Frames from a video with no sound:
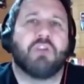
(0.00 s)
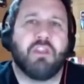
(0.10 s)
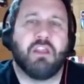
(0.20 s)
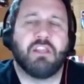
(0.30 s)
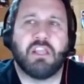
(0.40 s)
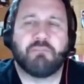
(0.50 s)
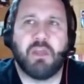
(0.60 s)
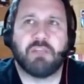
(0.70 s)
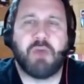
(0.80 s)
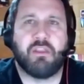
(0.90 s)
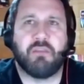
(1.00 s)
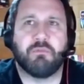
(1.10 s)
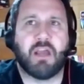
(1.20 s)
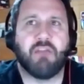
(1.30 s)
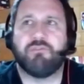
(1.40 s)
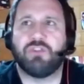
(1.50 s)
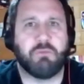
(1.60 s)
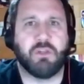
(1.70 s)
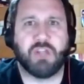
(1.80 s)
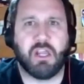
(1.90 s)
I think it's better than going for
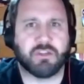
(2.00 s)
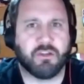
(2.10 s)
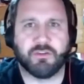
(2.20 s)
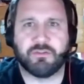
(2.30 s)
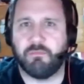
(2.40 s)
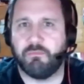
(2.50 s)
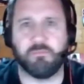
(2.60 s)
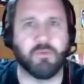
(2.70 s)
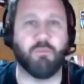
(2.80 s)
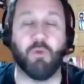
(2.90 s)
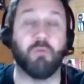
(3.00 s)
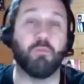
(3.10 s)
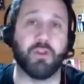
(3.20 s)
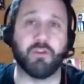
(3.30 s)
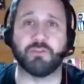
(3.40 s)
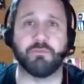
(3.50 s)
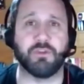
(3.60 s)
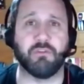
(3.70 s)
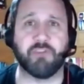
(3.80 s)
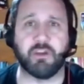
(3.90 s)
Jimmy G. It's going to cost them, would have cost them
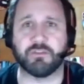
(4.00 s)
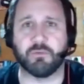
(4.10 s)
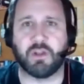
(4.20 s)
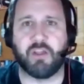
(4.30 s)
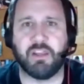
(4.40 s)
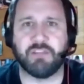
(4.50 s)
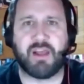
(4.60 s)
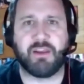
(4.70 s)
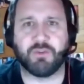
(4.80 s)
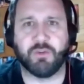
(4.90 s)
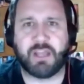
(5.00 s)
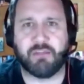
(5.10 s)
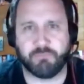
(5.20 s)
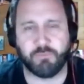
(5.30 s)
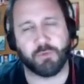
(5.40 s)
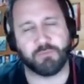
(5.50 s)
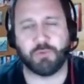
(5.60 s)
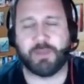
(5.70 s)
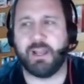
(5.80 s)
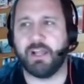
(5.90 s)
2 firsts or something. I think his value's gone down. We'll talk
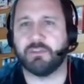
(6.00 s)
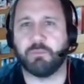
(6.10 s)
about that later.